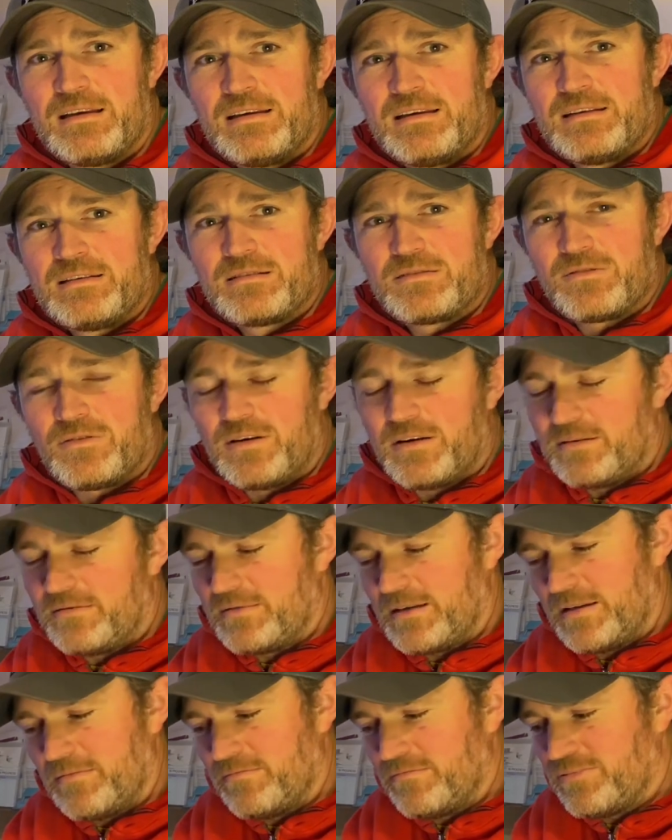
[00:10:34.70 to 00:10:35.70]
So
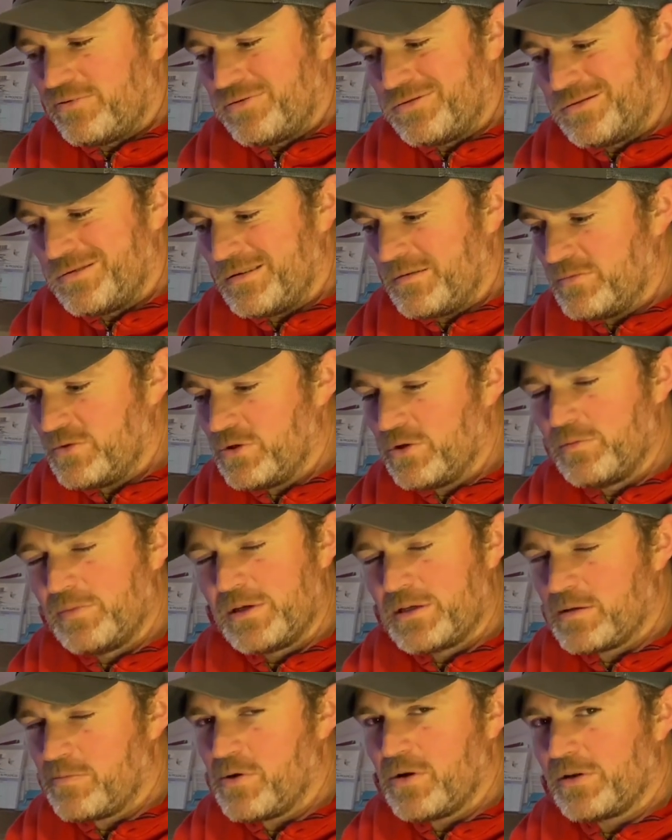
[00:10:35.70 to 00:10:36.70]
I'm
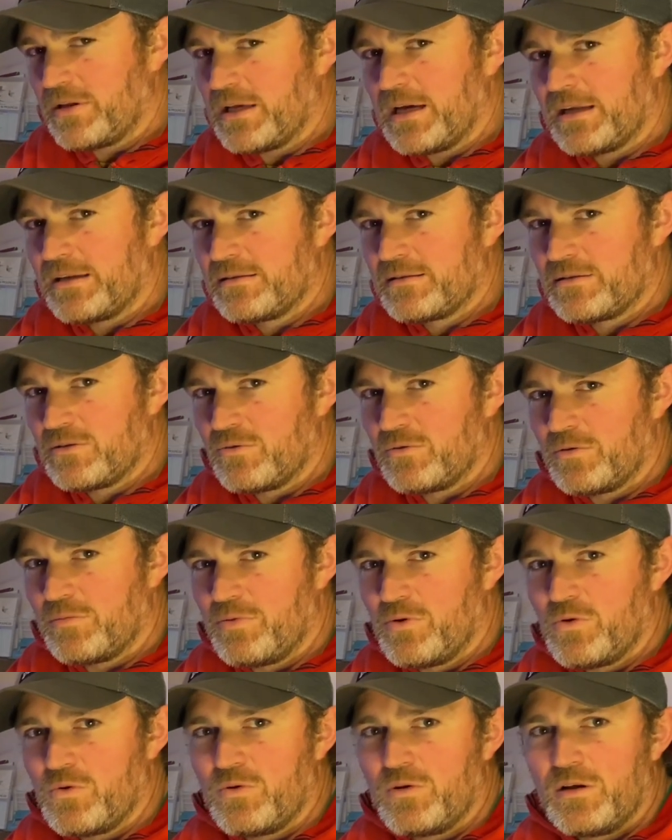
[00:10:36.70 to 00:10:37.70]
dubious about that Sota
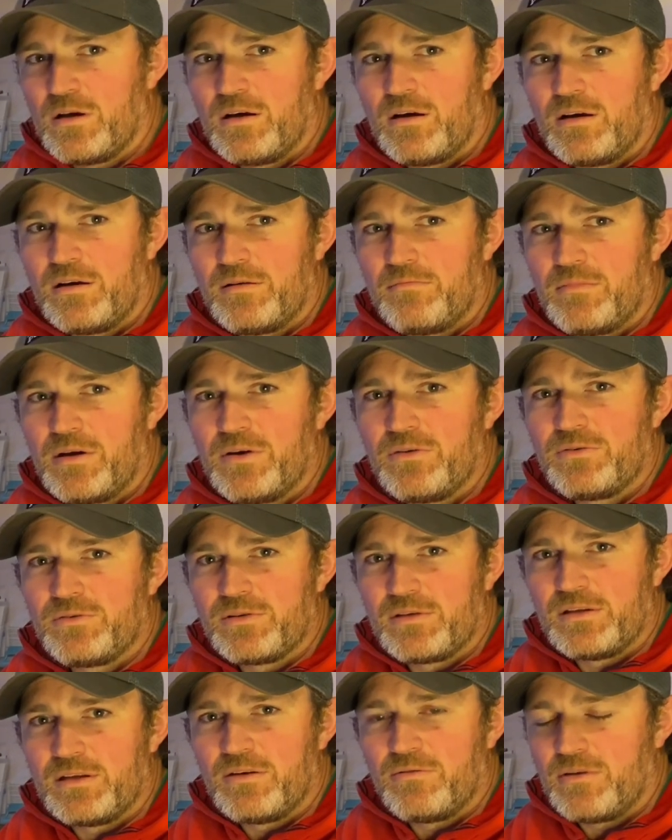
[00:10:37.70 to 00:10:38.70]
pole on a
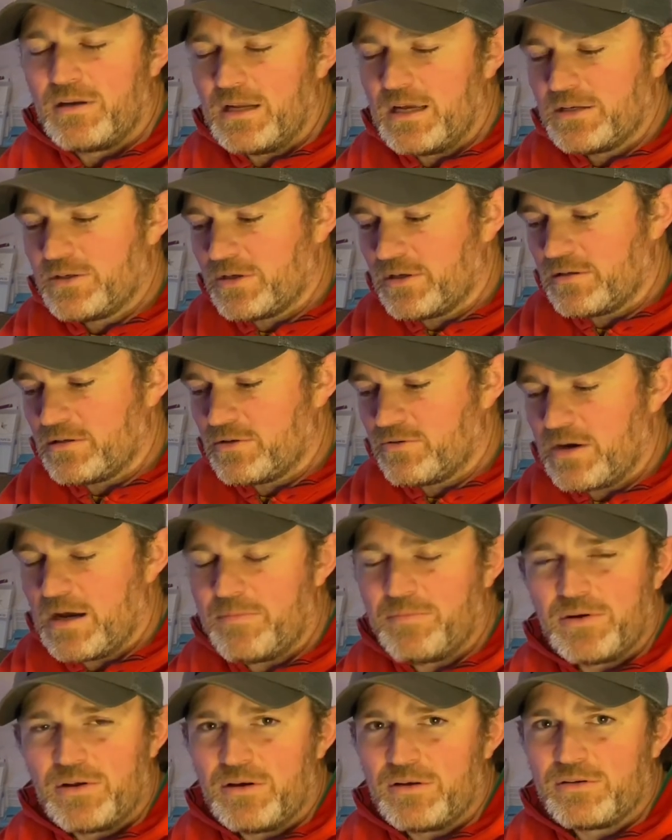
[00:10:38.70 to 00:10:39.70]
mountain now, unless you can
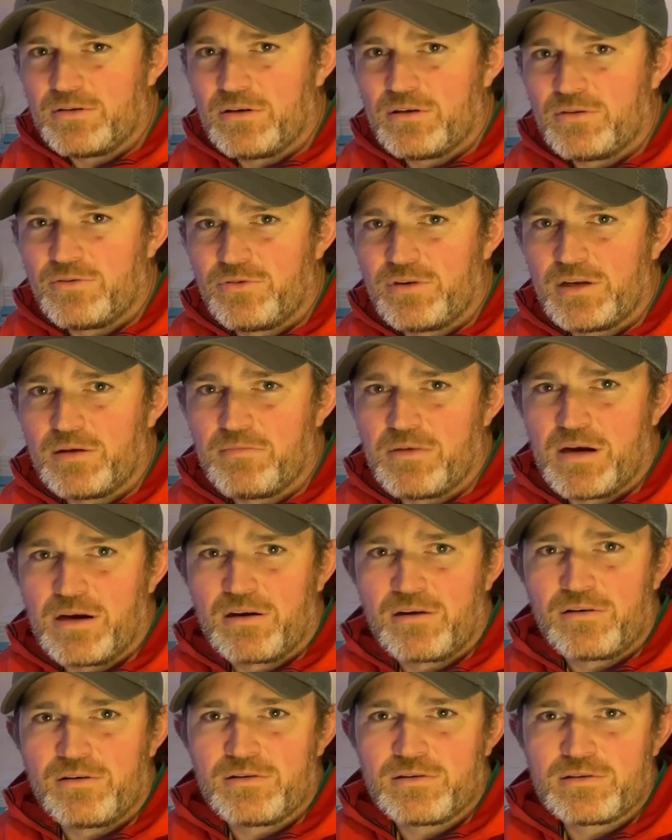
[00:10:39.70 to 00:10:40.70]
strap it onto a trig
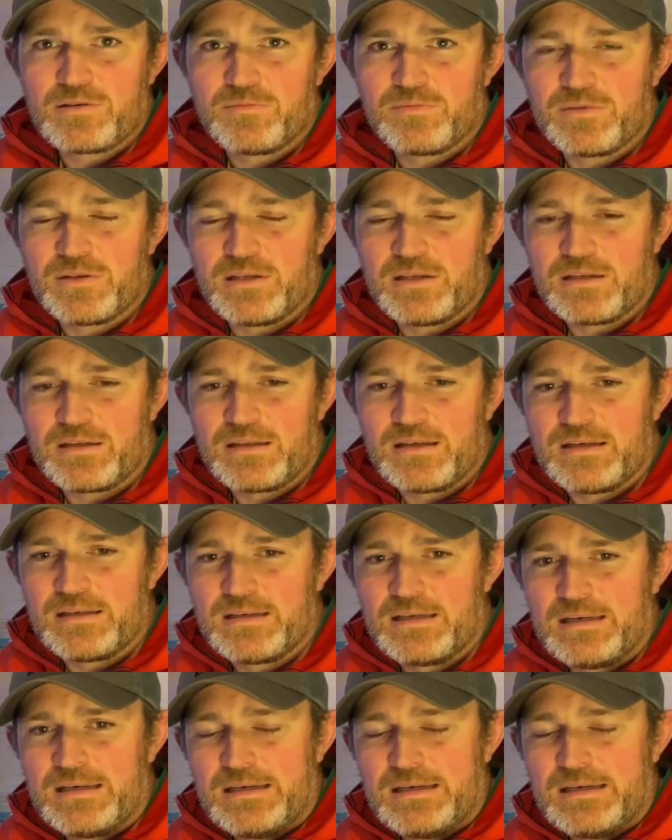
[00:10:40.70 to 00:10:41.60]
marker or something like that.